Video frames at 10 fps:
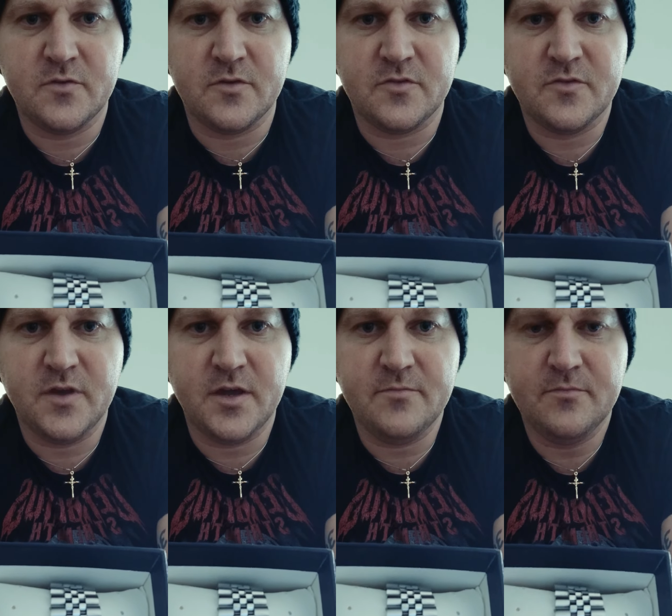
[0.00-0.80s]
So
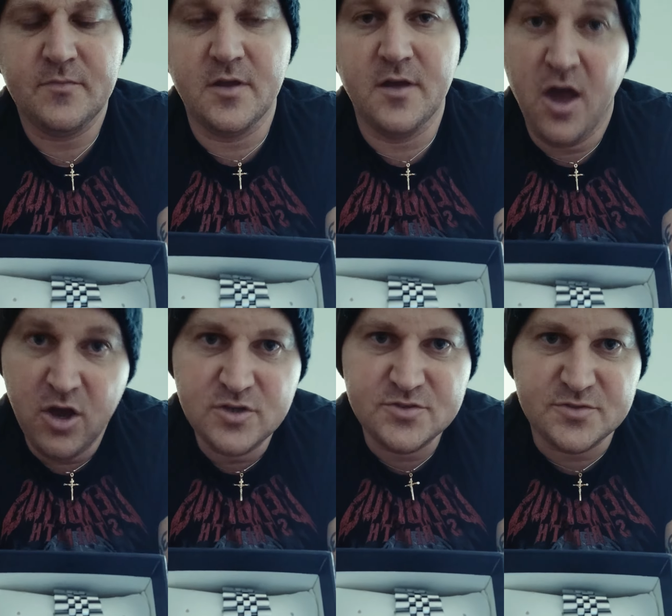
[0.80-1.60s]
it's ticking.
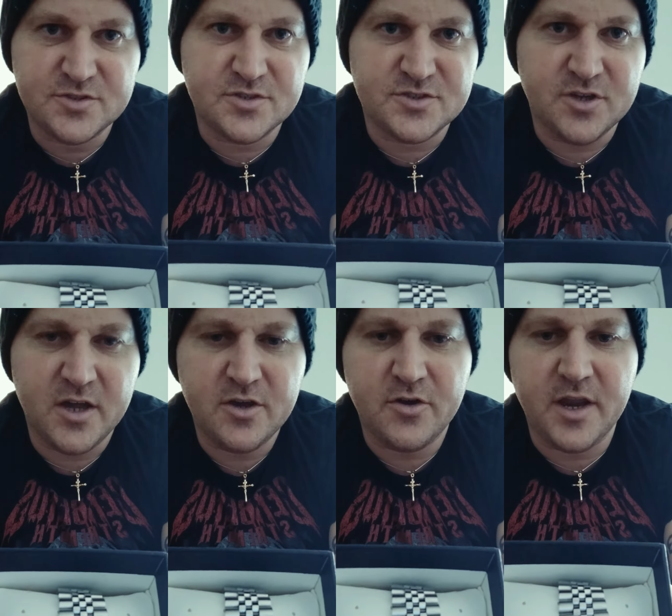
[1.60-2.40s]
It's always a good
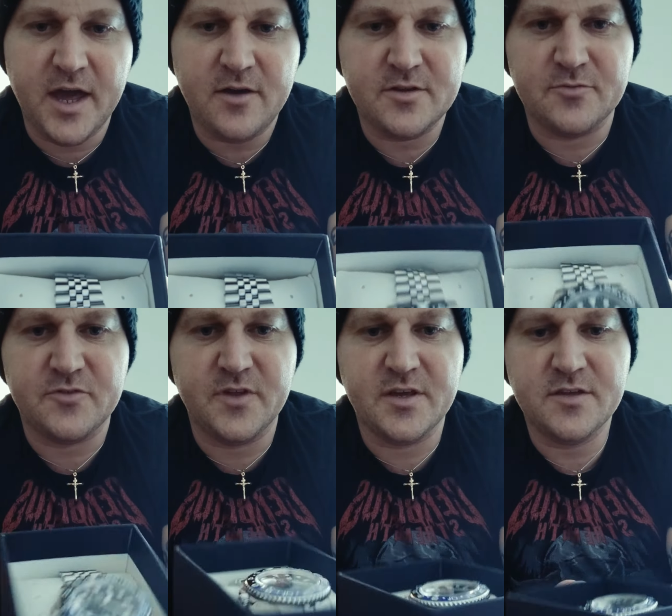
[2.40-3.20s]
sign. I got it out and
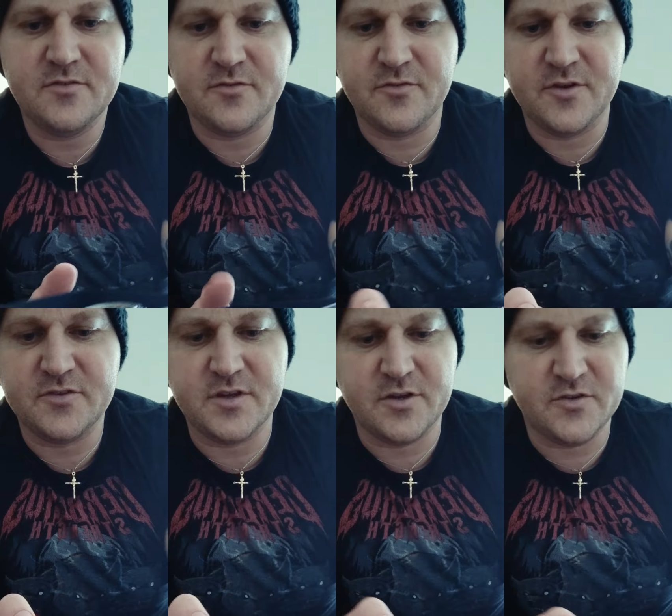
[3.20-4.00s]
it was ticking. The
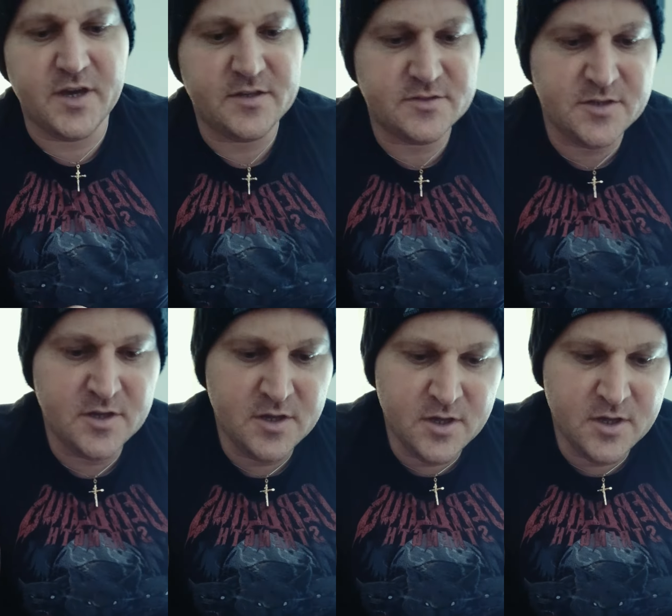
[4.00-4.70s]
first thing I checked.